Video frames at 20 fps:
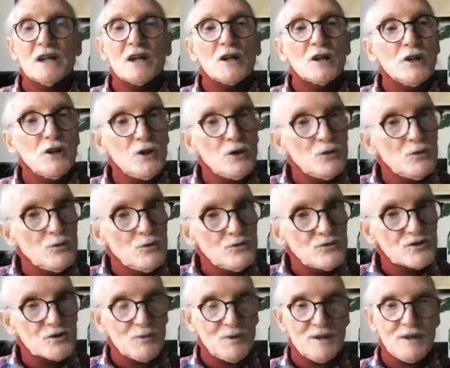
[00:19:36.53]

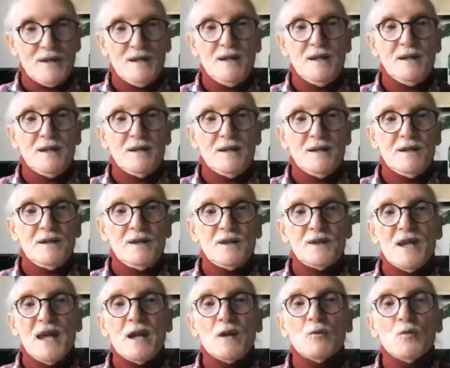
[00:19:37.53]
Usually,
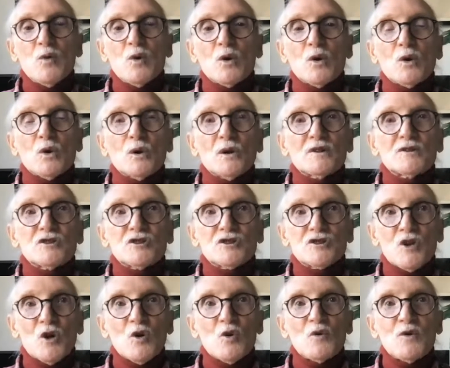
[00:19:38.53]
they will
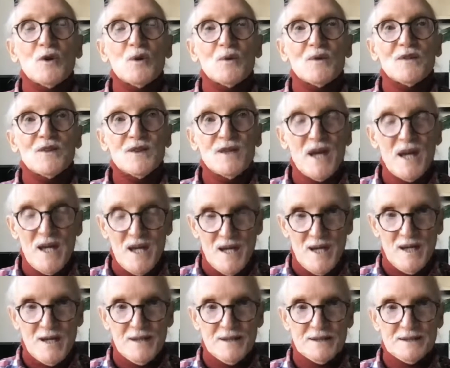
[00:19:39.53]
show you
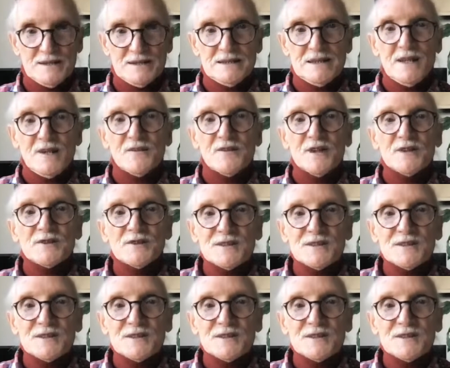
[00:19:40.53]
there the